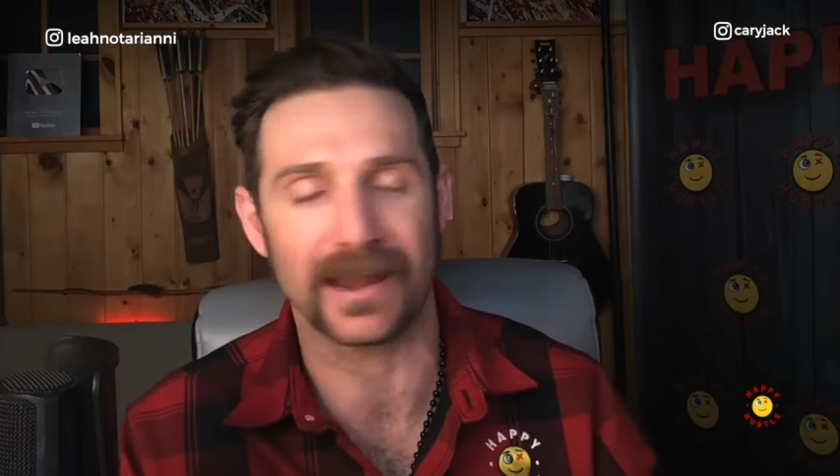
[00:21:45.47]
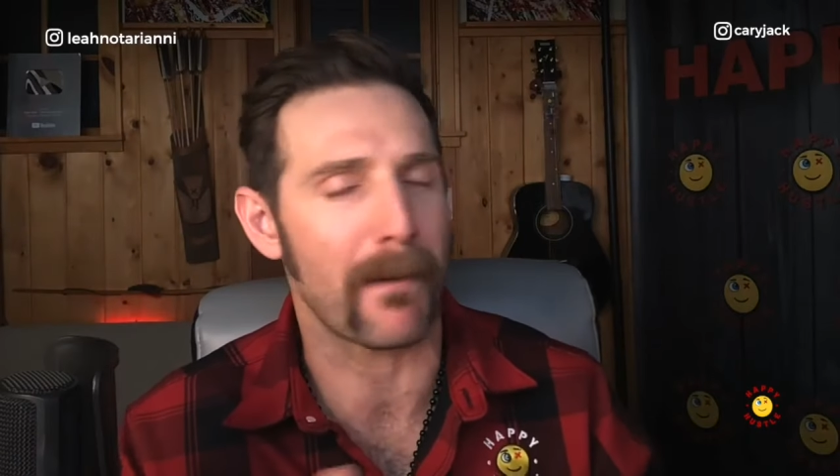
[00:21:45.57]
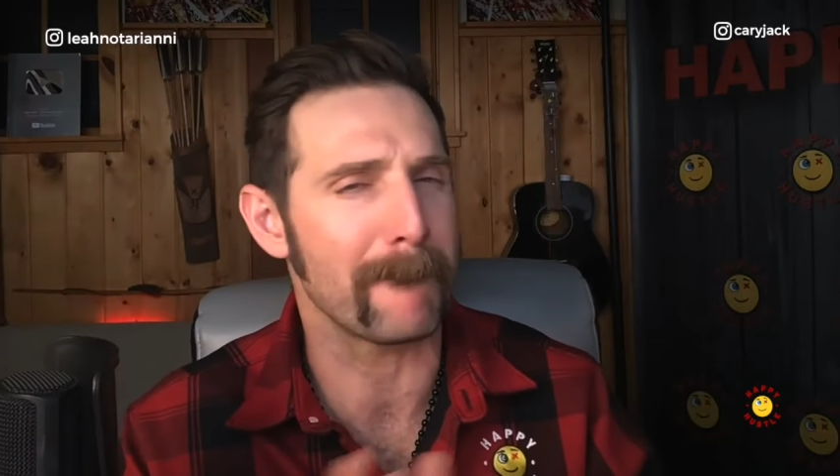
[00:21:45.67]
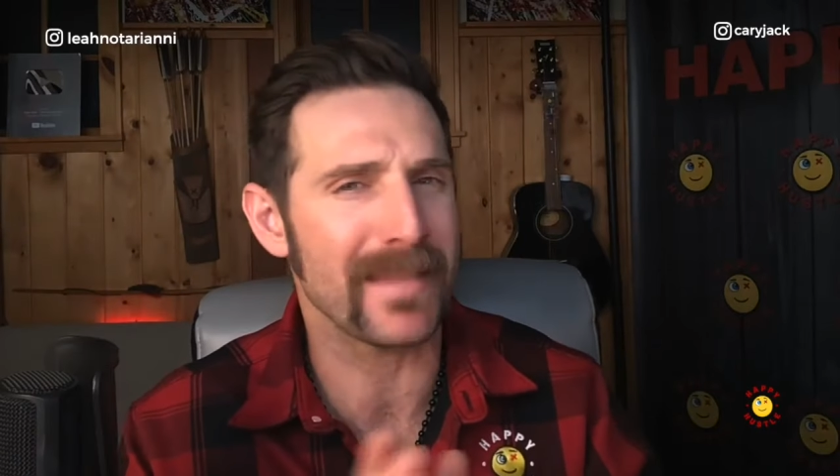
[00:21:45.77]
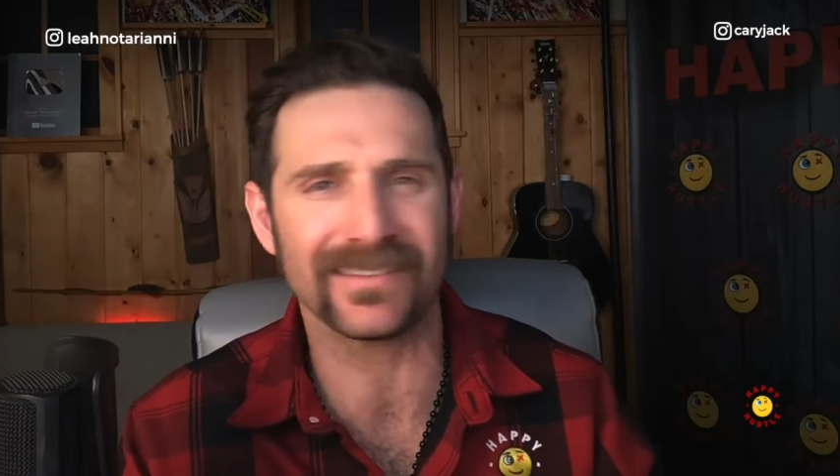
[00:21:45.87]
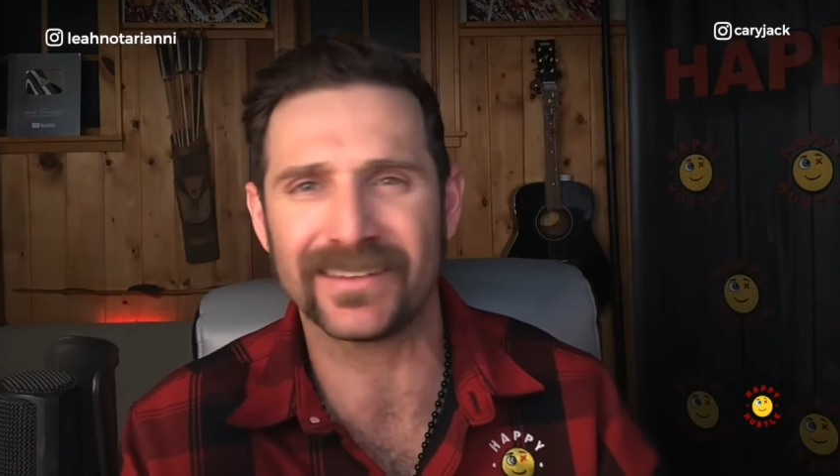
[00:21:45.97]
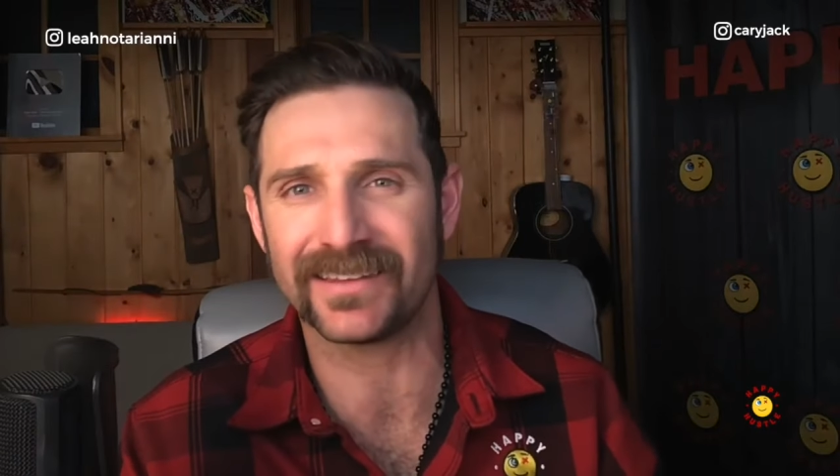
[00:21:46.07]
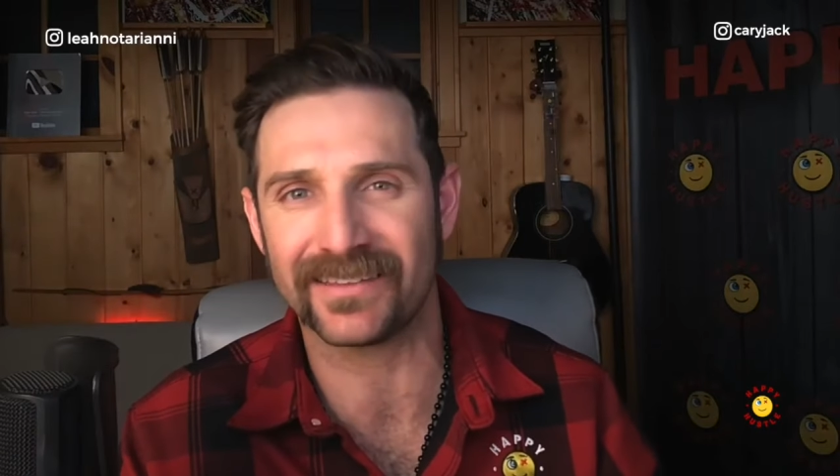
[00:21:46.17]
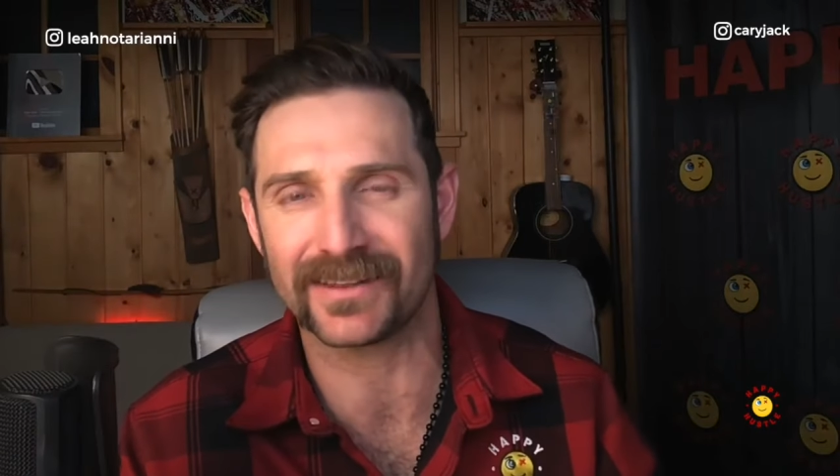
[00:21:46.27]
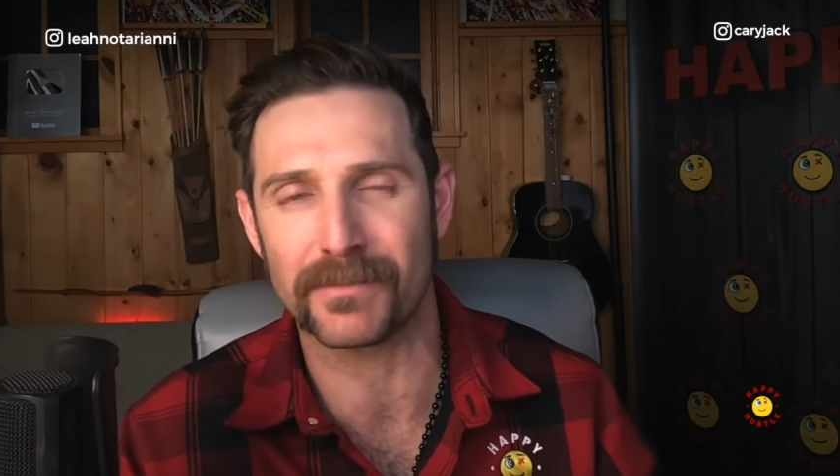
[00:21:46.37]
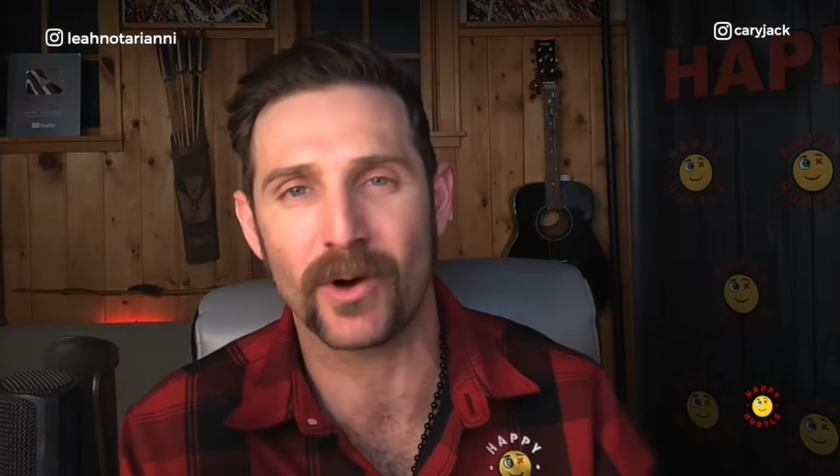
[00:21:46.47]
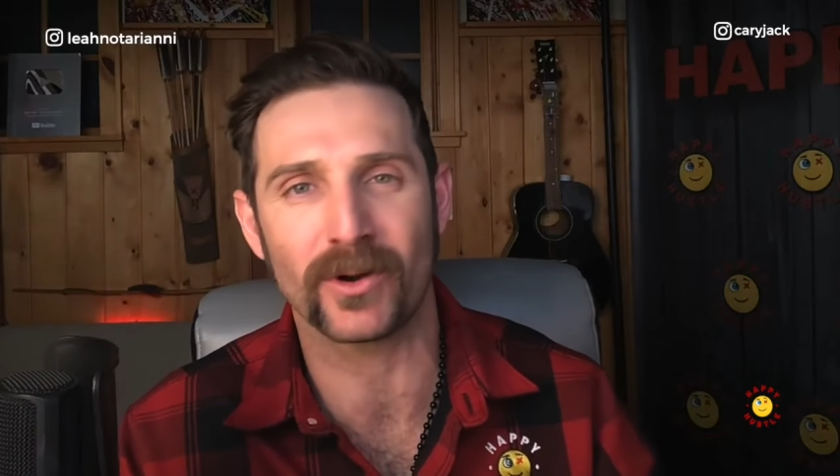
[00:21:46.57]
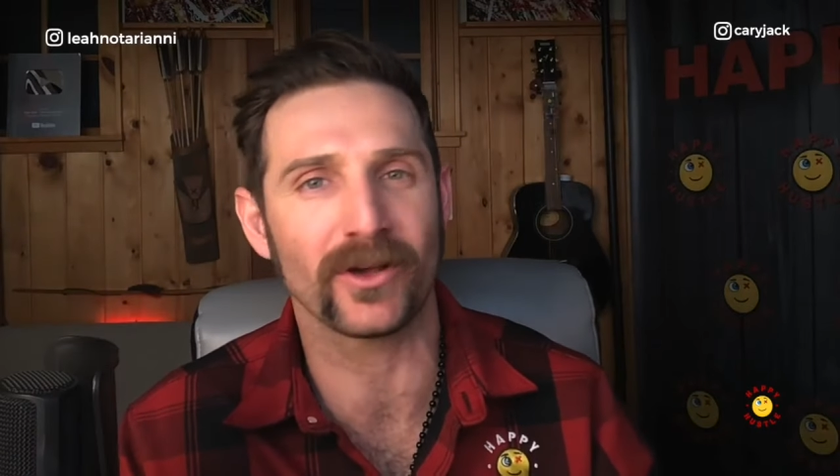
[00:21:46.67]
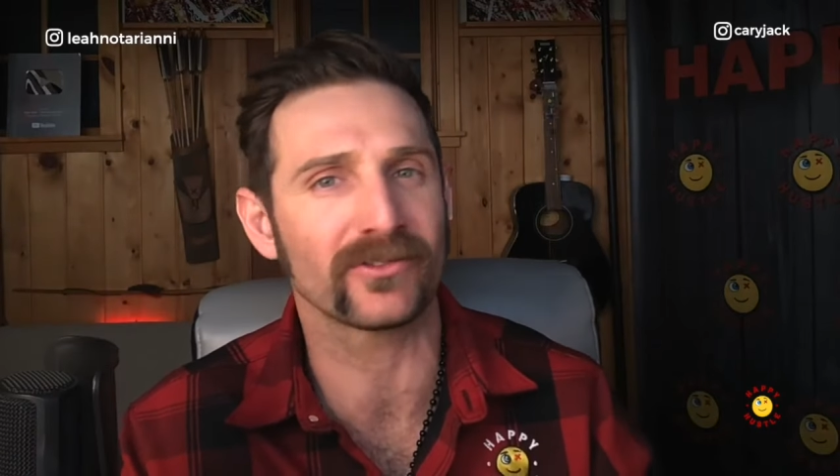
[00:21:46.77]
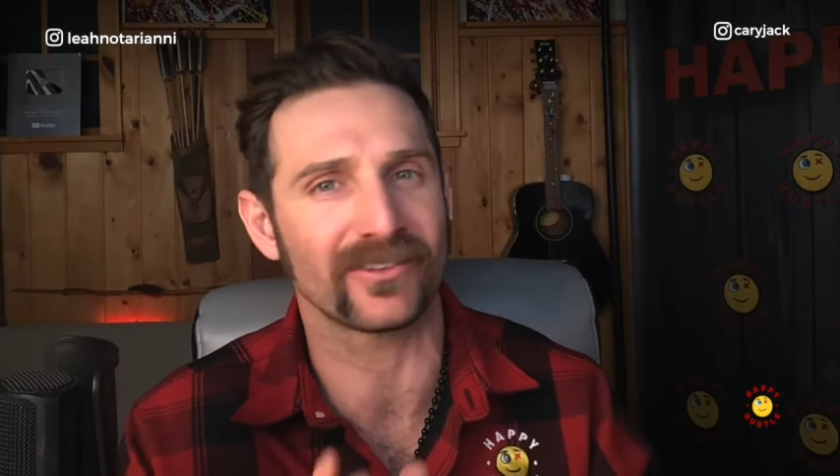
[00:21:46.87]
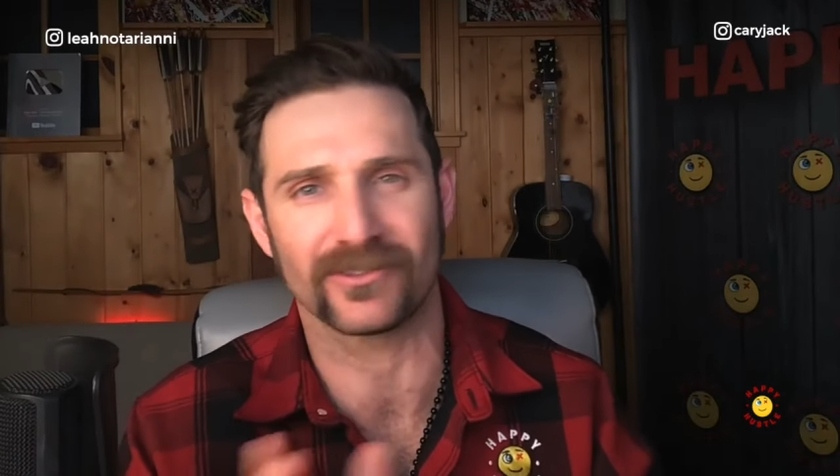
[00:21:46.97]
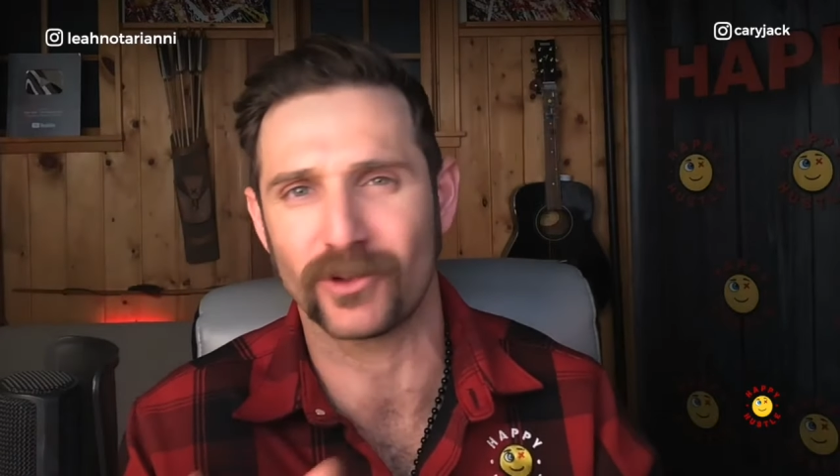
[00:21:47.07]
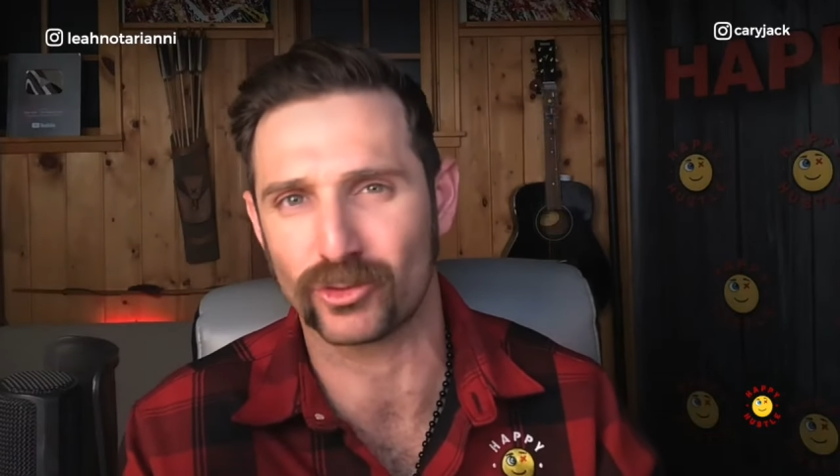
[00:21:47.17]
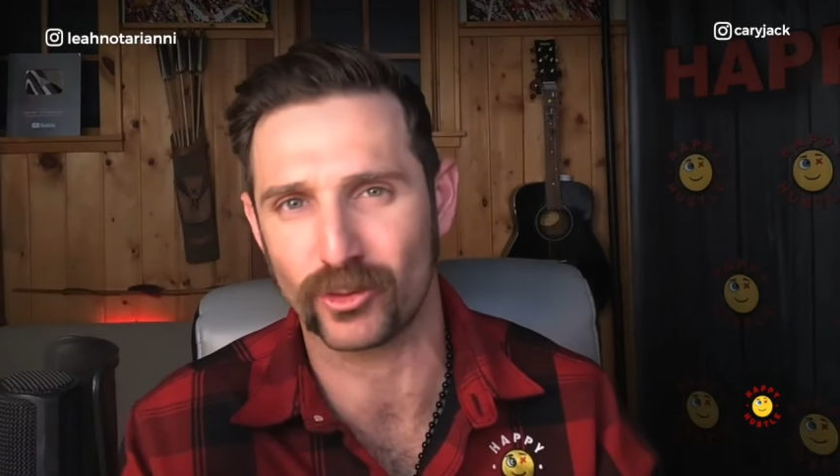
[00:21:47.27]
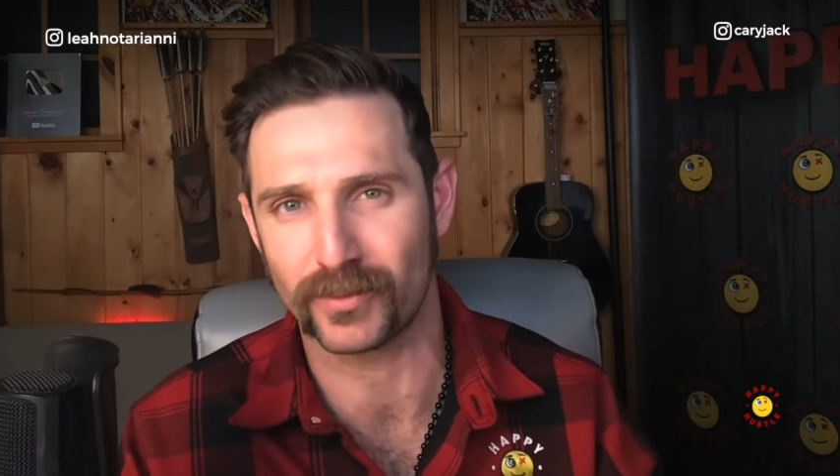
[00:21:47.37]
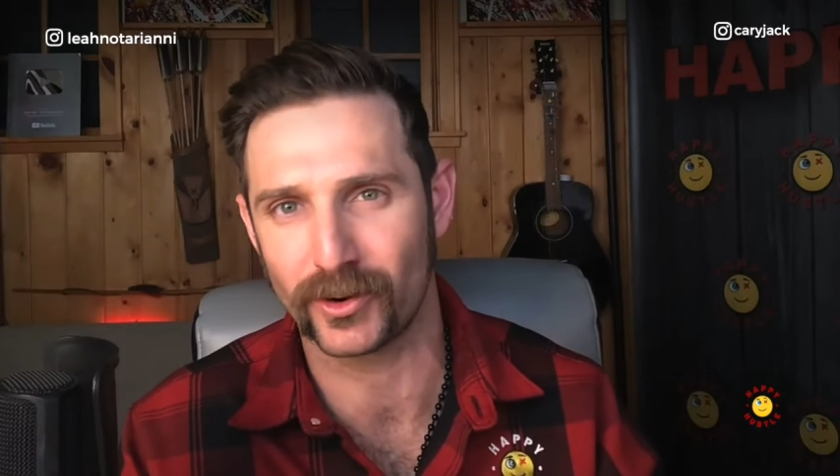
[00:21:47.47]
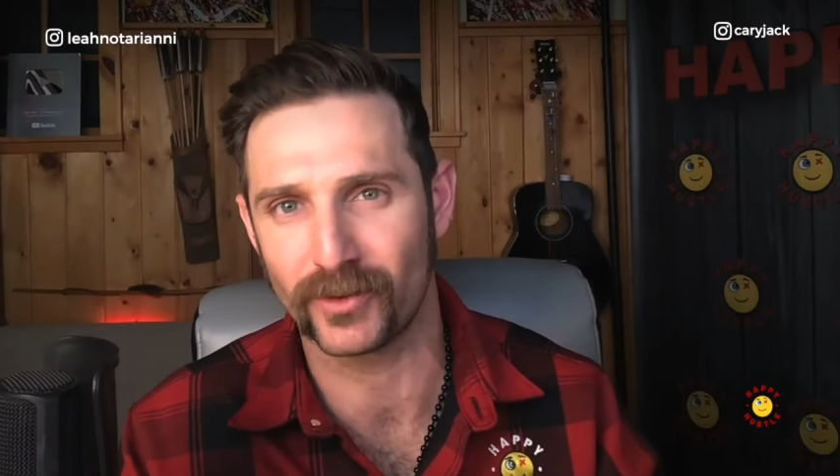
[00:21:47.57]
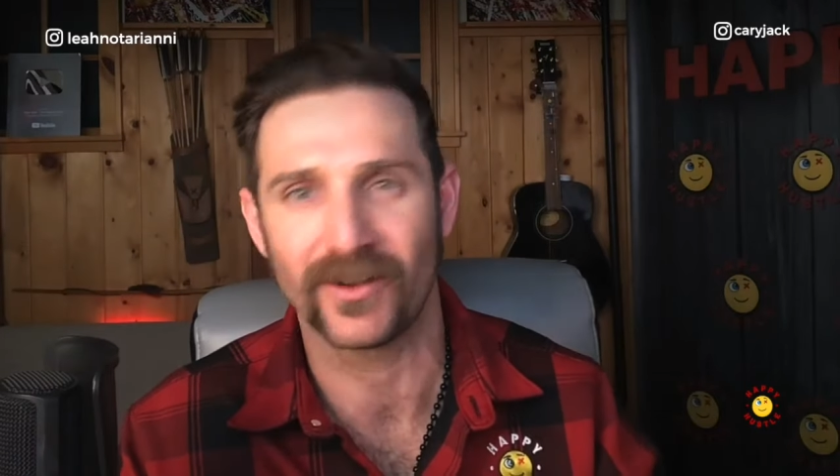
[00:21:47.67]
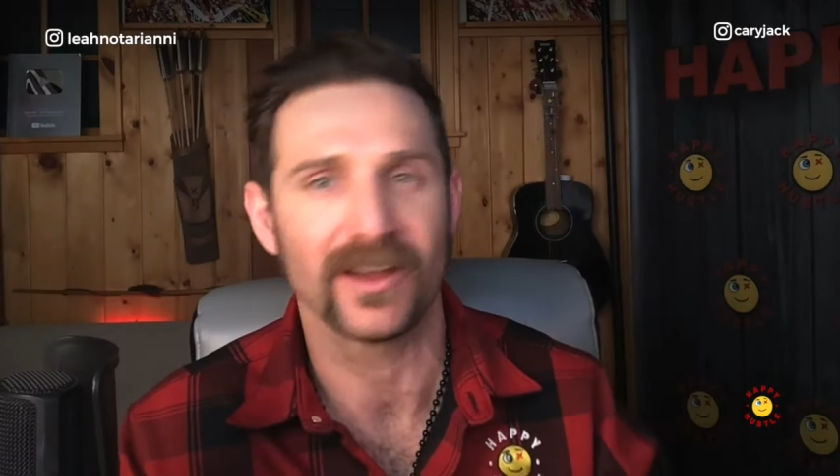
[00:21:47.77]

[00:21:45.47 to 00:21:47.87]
amazing testimonials and social proof